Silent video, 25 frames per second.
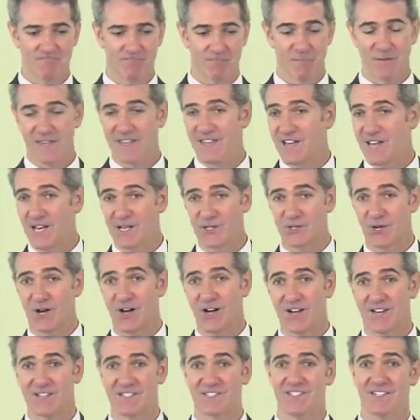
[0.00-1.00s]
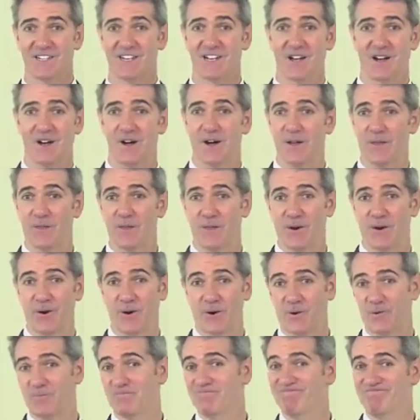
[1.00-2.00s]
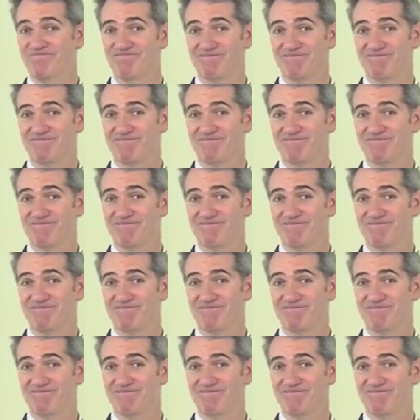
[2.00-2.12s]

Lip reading: PHI sitting on their